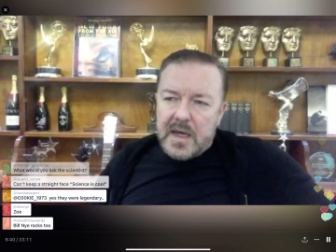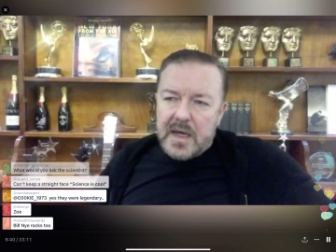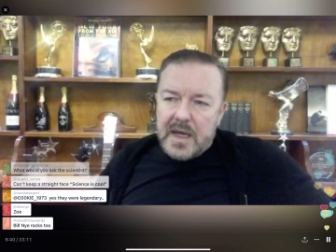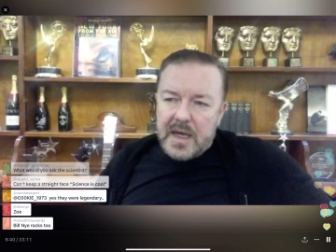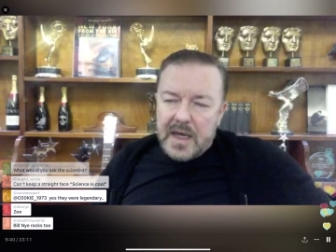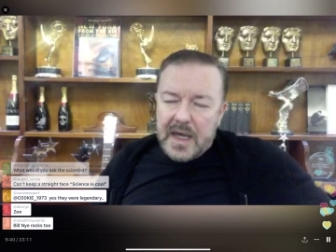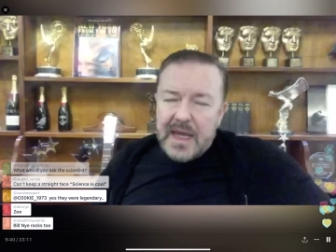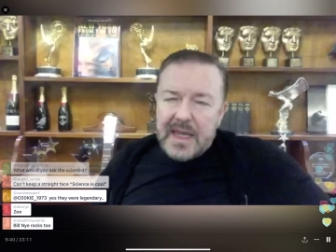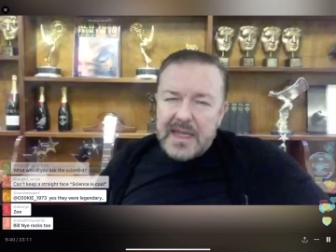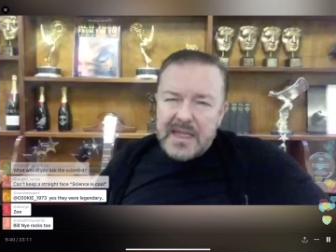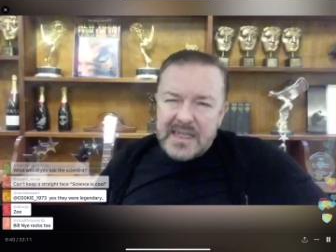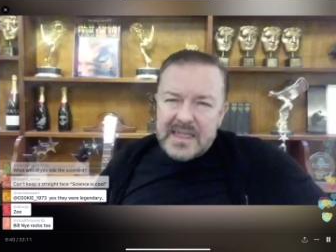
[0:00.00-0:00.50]

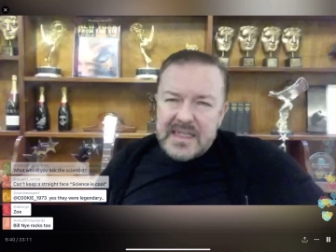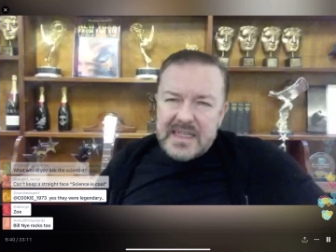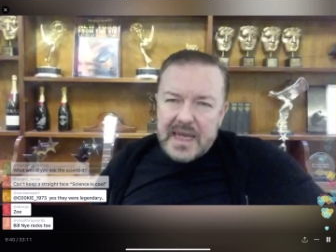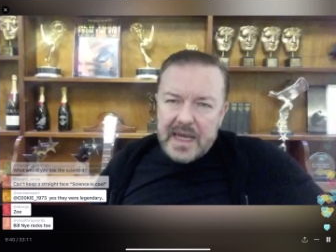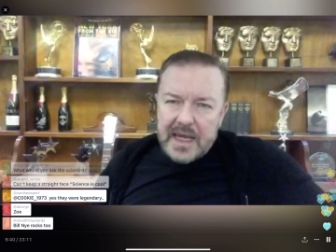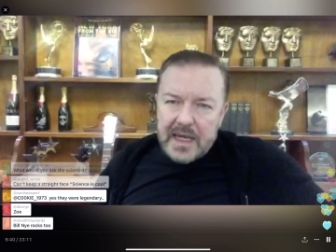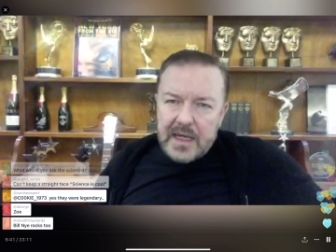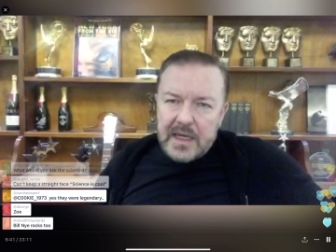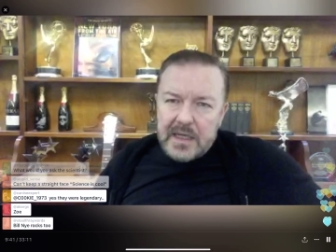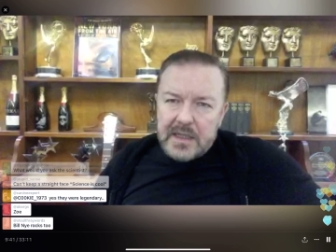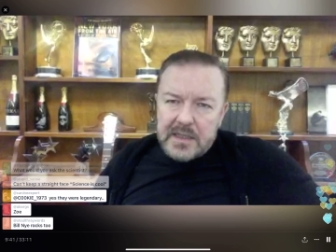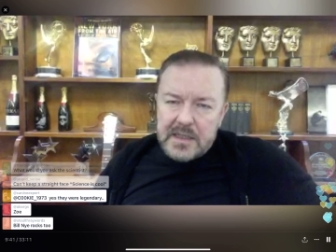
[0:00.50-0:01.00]

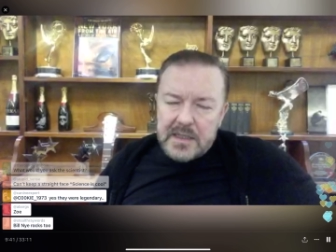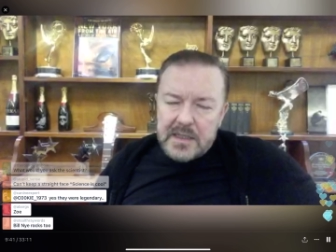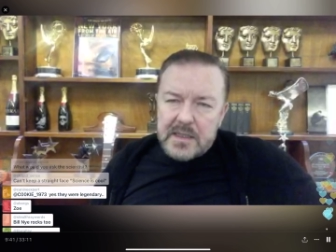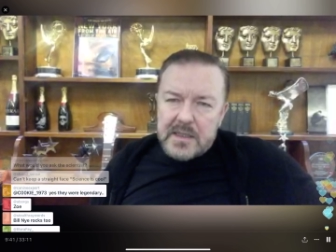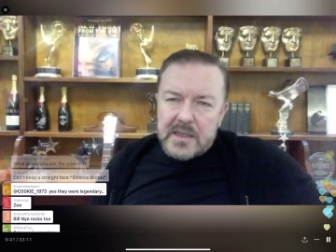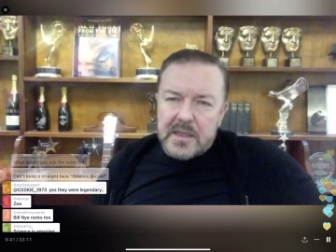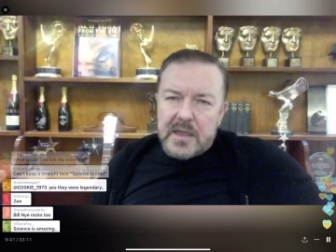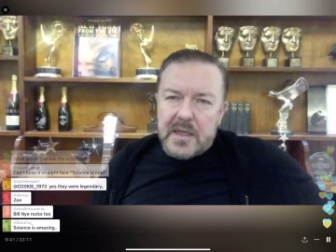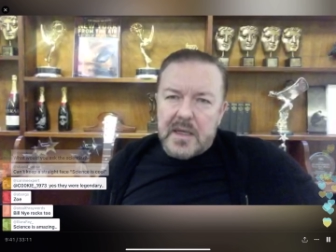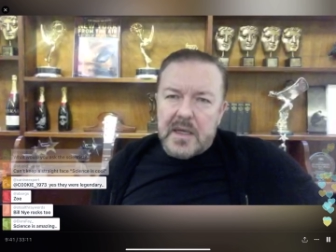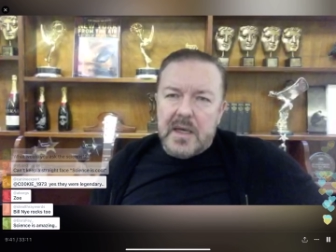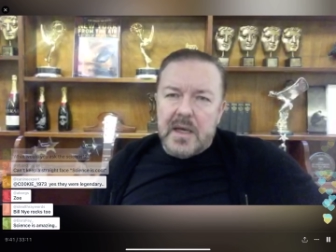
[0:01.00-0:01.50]

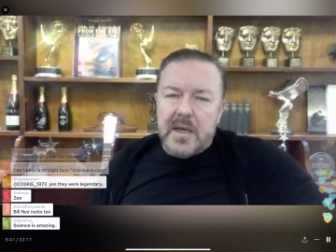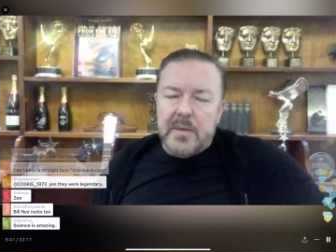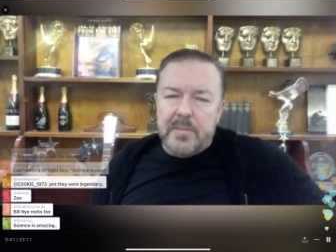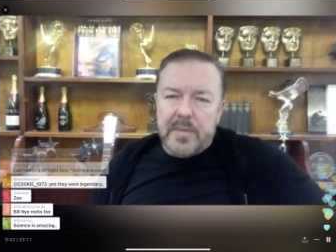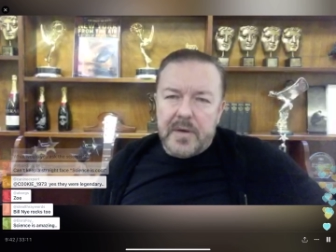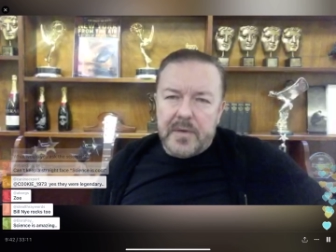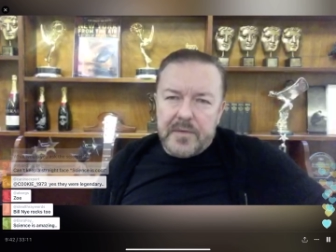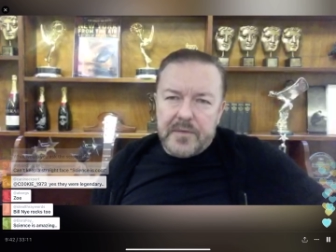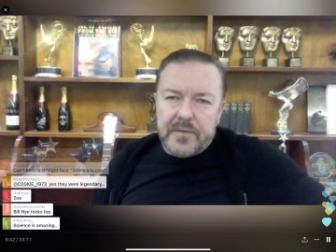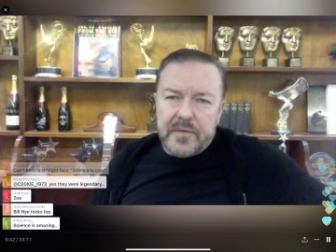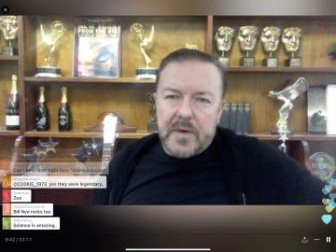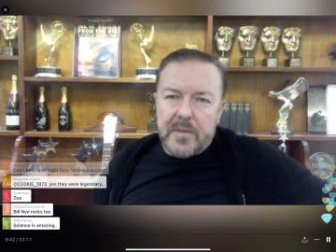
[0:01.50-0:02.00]
insects, but
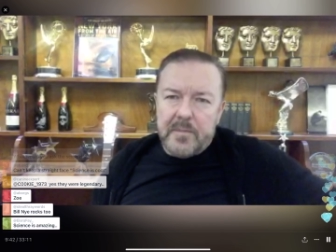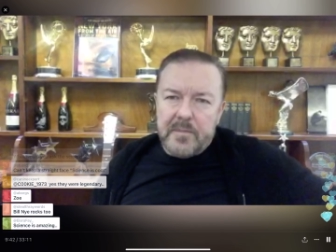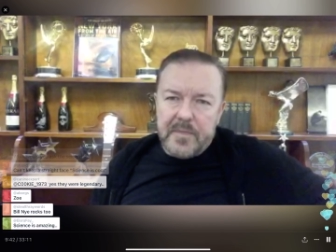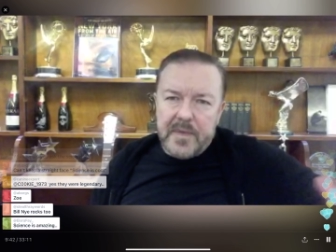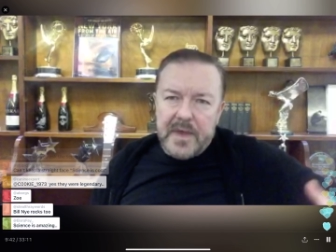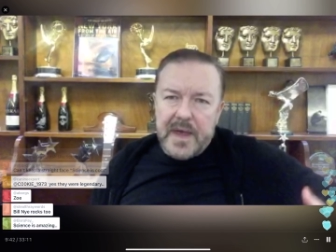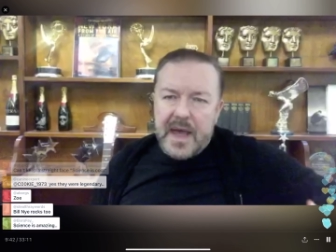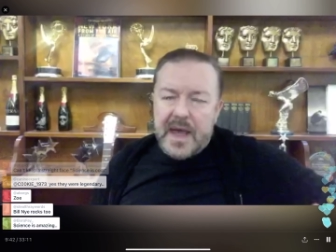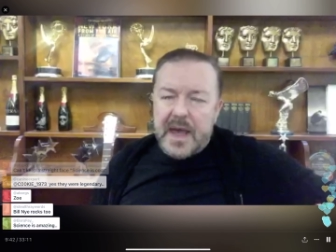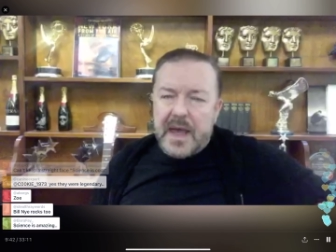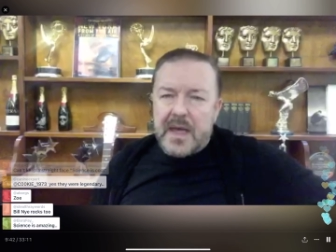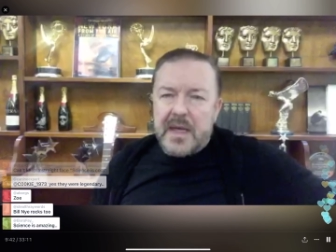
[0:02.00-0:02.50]
from
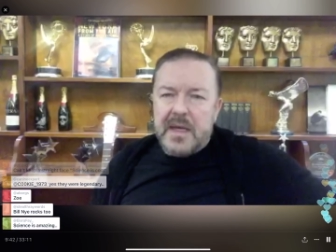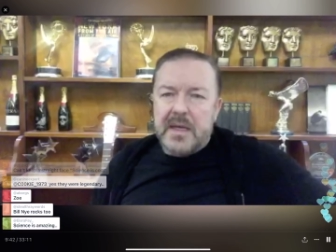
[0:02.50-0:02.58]
that,